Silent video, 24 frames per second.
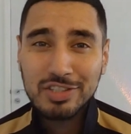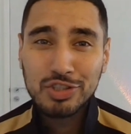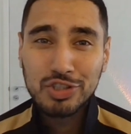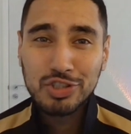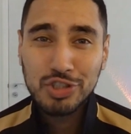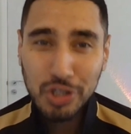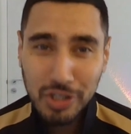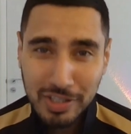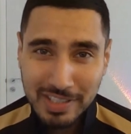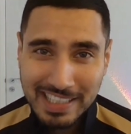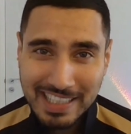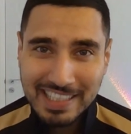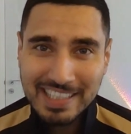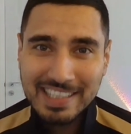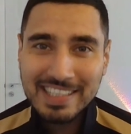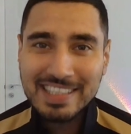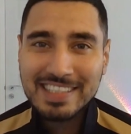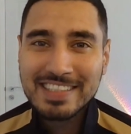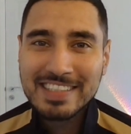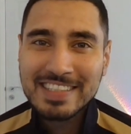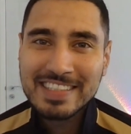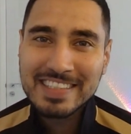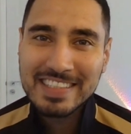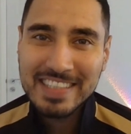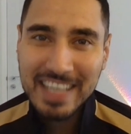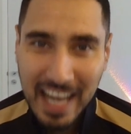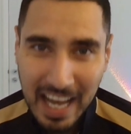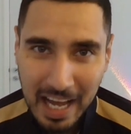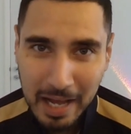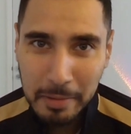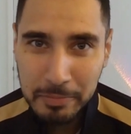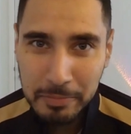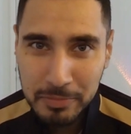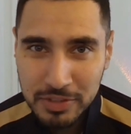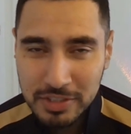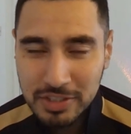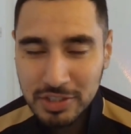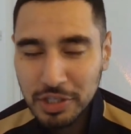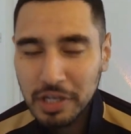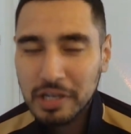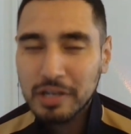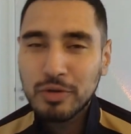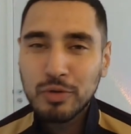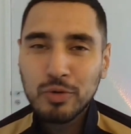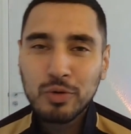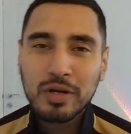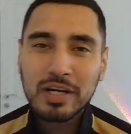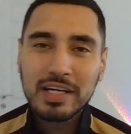Johnny Scams,
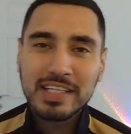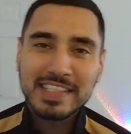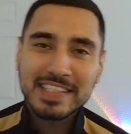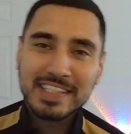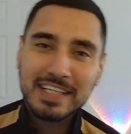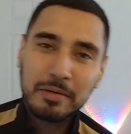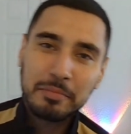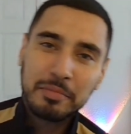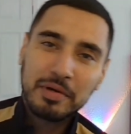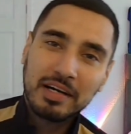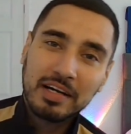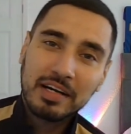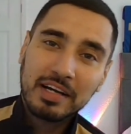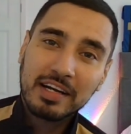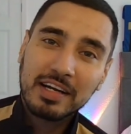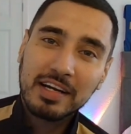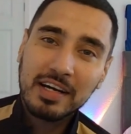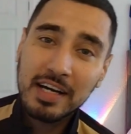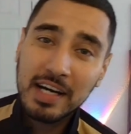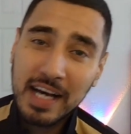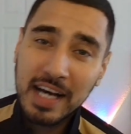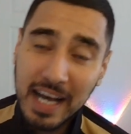Gianluca Scamacca,